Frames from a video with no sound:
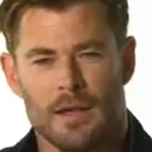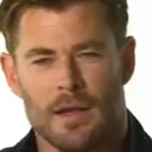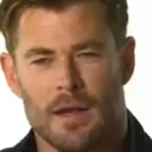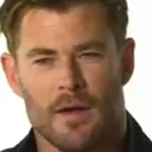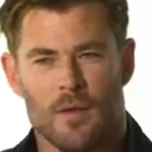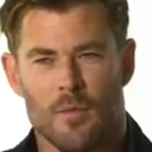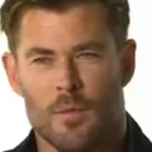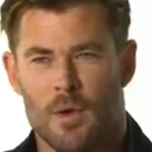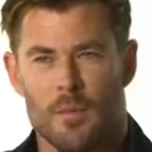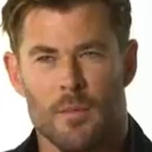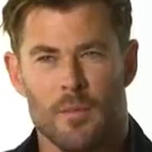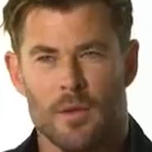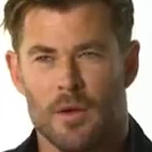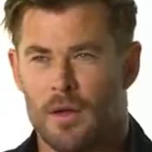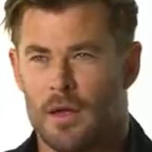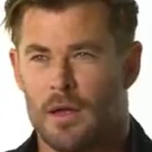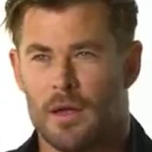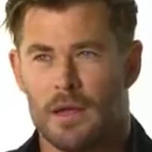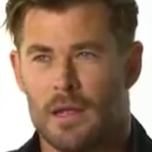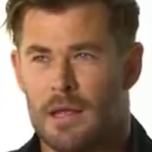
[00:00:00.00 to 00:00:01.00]
I
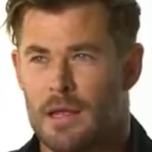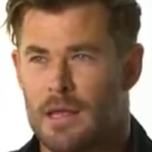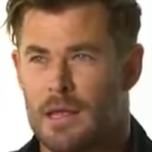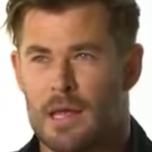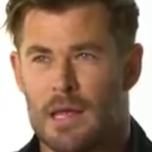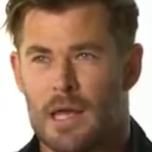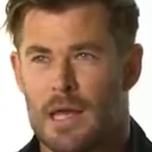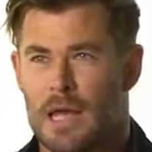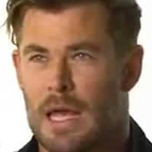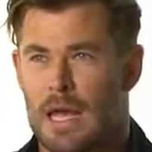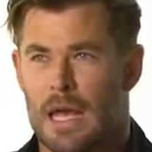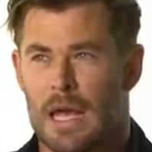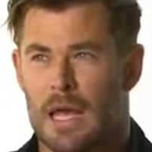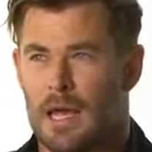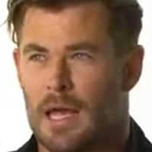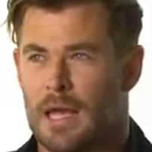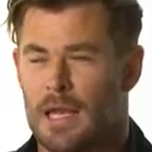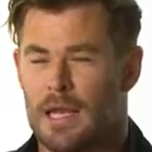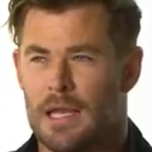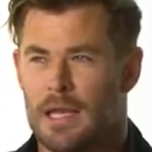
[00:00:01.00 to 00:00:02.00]
remember
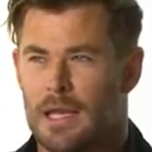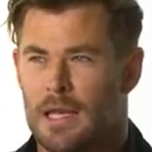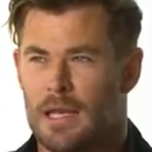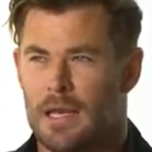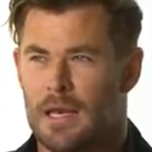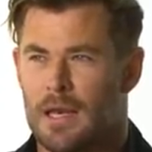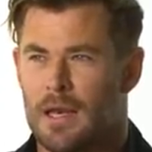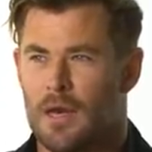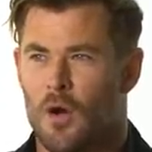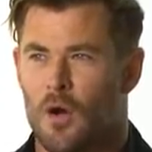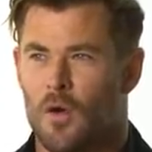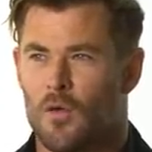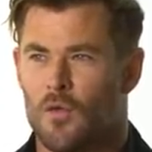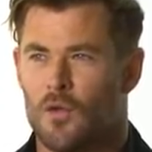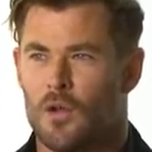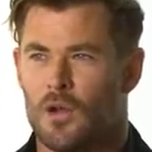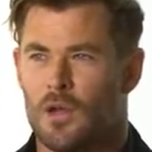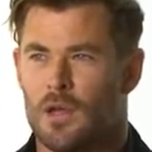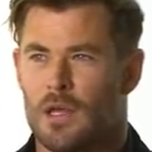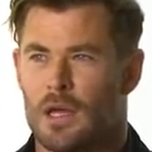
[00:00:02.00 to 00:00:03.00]
not
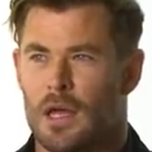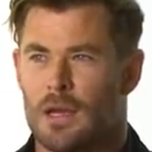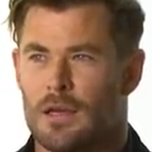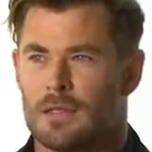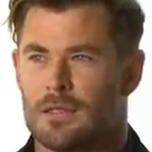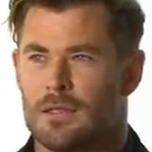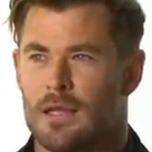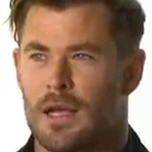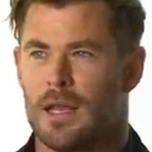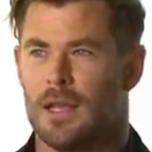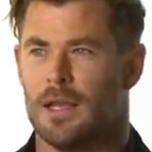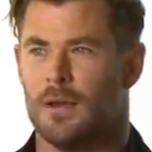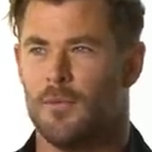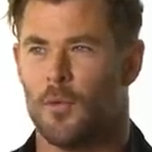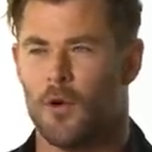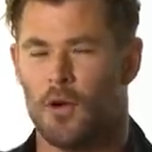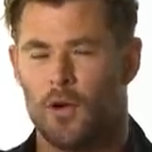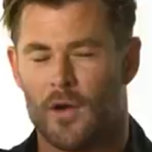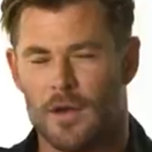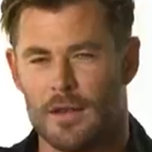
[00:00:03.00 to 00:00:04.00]
really understanding
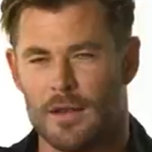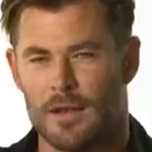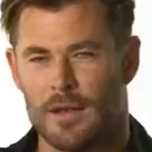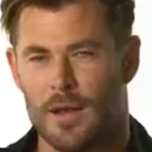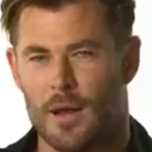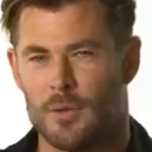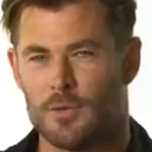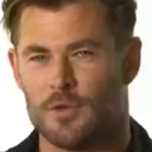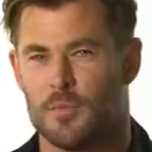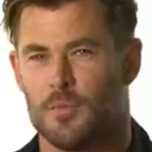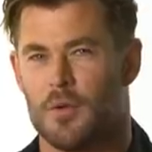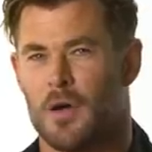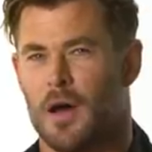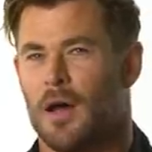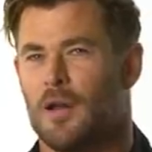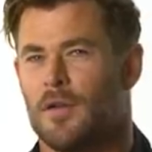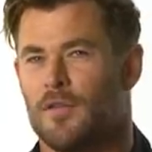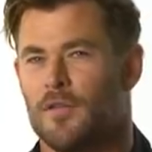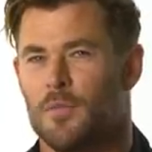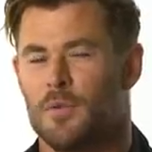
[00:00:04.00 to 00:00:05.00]
what I was a
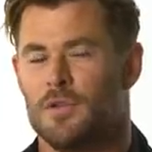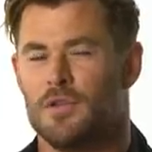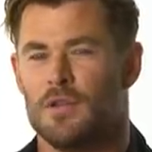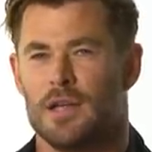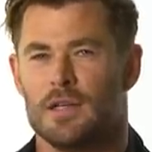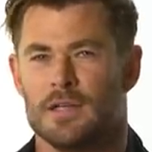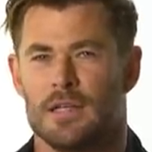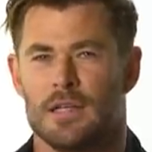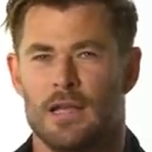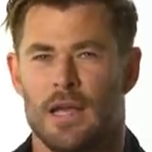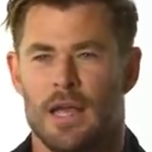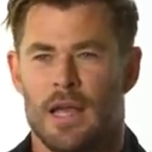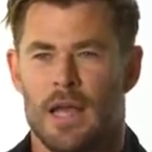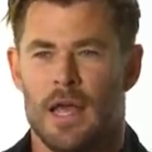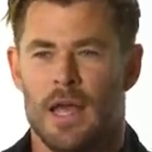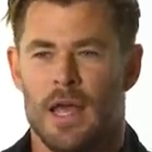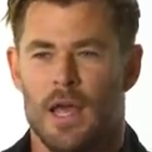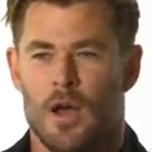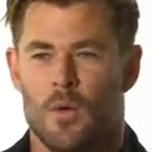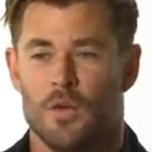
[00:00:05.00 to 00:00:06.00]
part of potentially,
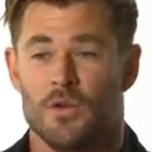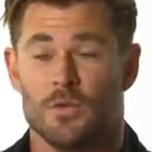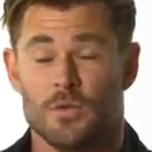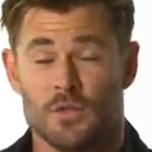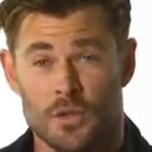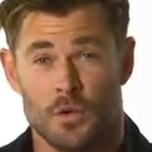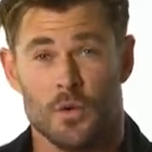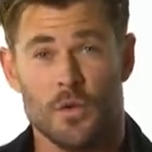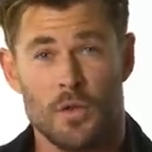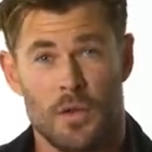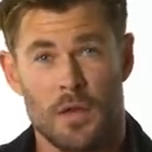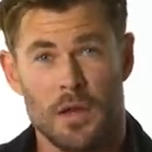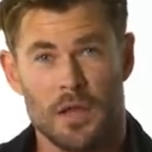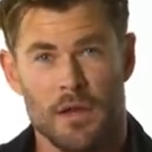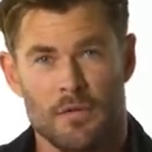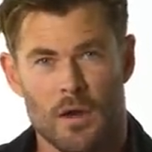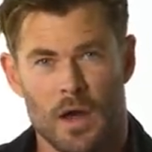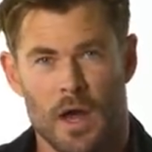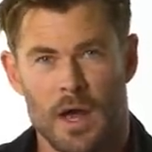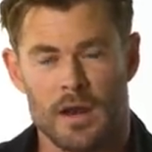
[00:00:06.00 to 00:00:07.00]
which was a good thing.
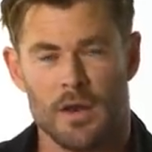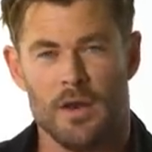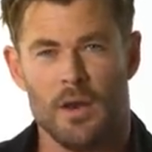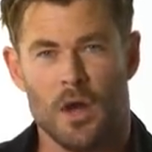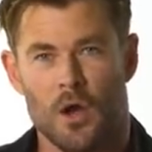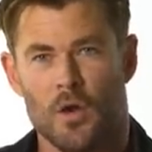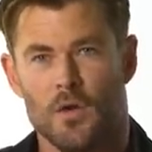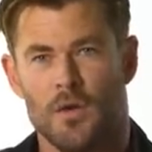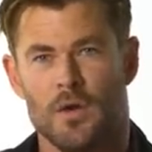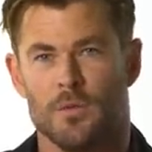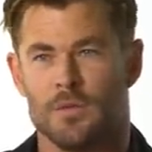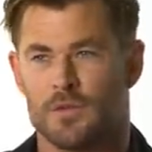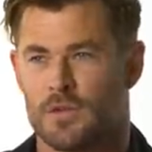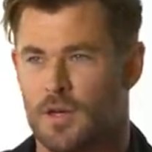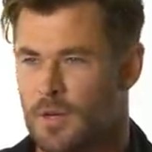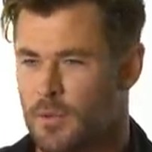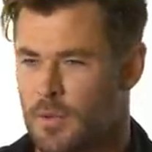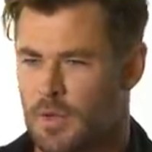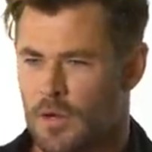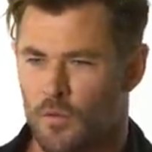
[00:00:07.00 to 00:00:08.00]
If I had known it was
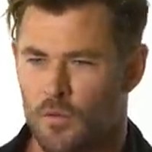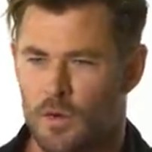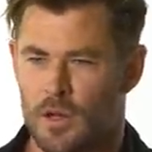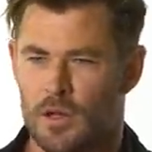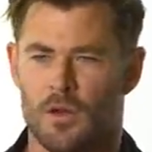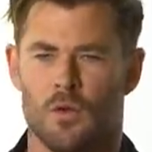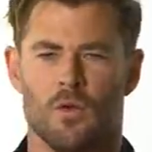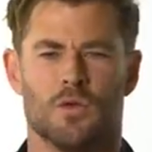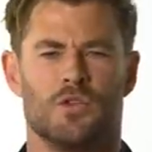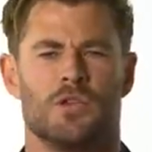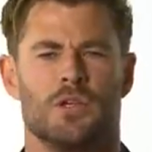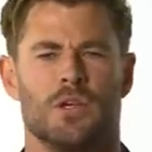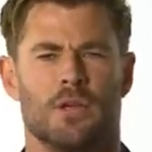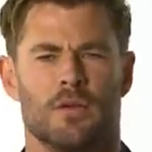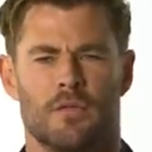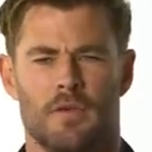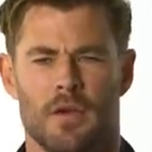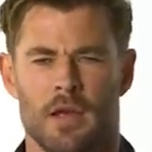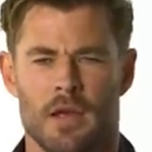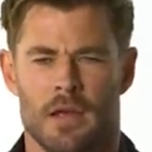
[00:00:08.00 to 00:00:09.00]
going to be the relaunching
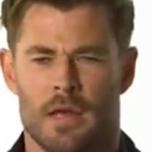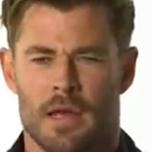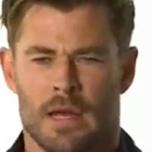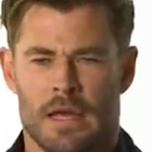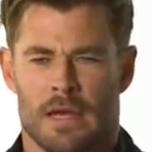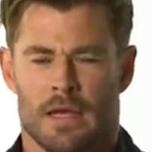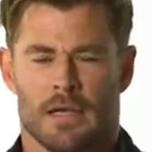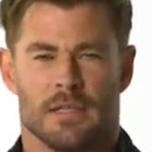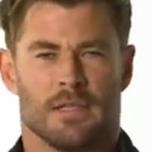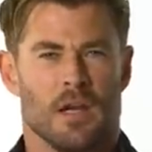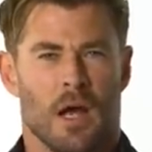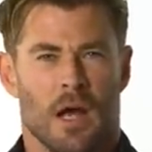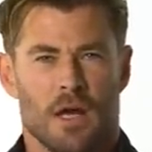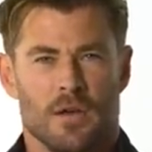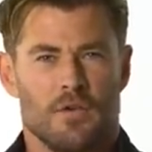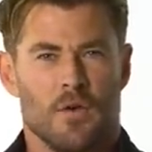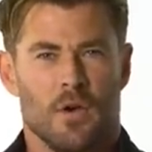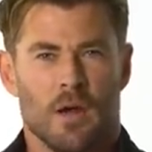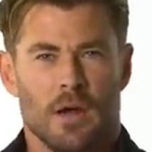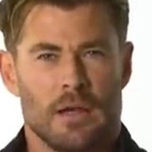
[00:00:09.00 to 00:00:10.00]
of Star
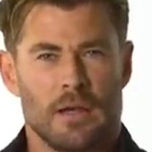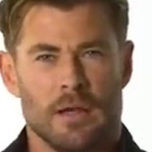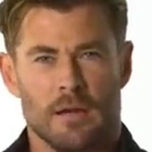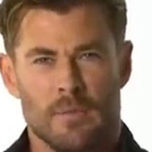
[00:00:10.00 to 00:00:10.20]
Trek